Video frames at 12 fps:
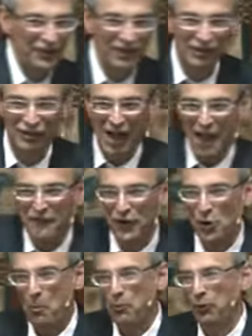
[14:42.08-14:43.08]

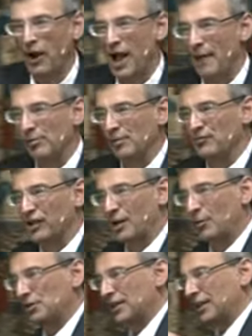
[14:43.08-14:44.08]
philosophical
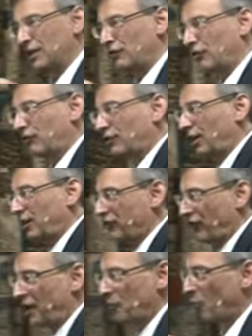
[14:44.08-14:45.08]
problems, and I'm only going to just
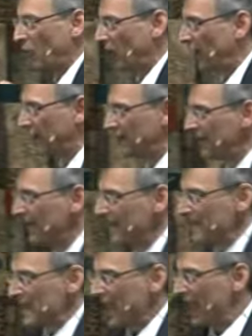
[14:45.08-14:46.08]
touch on one,
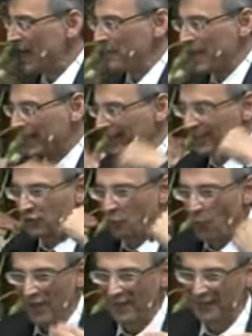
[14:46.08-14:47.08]
and I'm not going
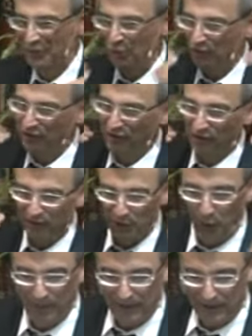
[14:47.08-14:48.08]
to dwell into it because it's a
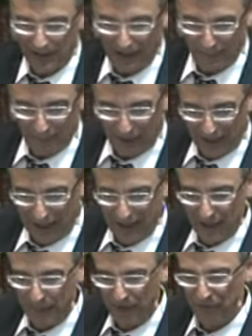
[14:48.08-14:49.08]
little bit
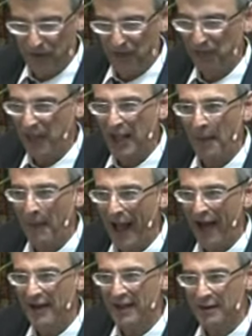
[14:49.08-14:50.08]
complicated, but if you think
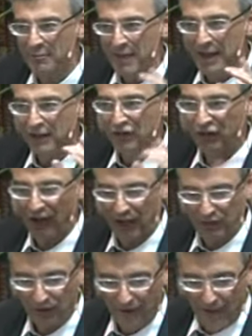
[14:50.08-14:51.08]
about it, it makes
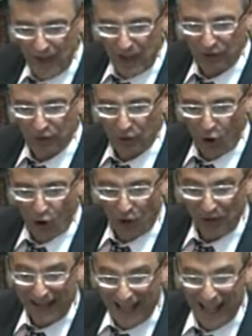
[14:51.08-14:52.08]
sense. It's
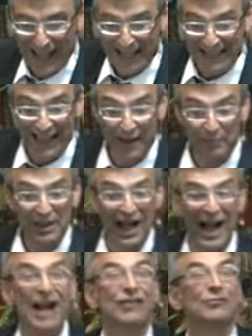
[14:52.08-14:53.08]
called the
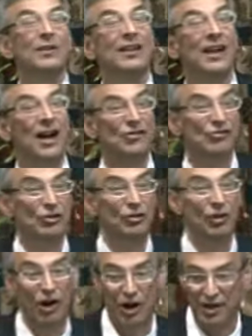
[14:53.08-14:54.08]
Kalam
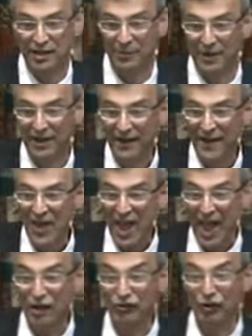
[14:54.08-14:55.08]
cosmological argument,
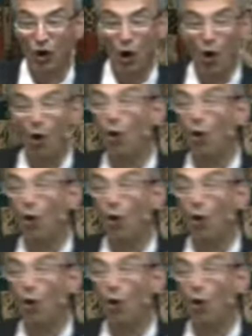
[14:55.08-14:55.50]
and it's an